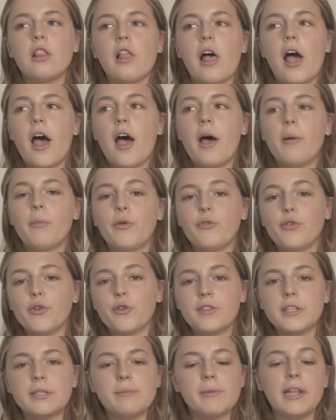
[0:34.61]
A few
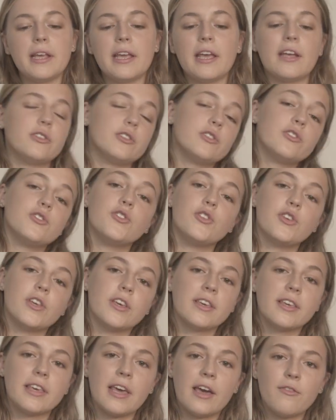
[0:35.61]
of these medications you
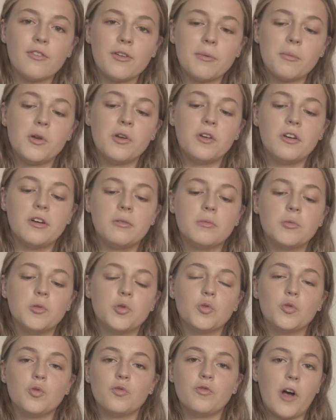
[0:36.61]
can get from a
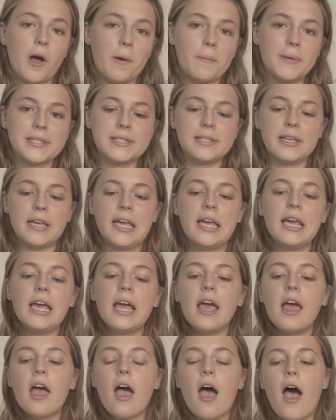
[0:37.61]
normal pharmacy,
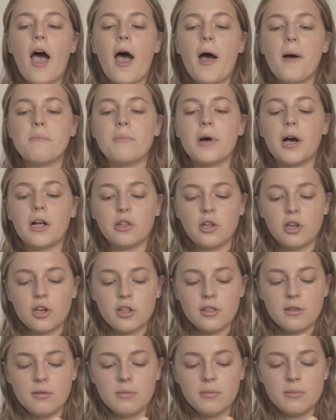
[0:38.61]
but a lot
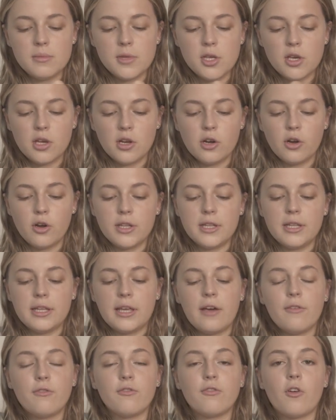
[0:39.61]
of them you can only
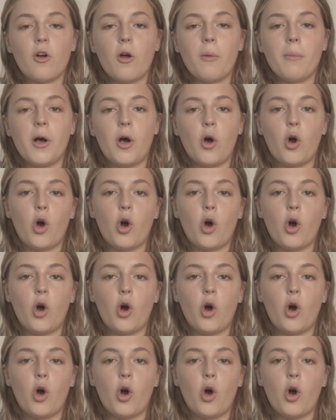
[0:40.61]
get from a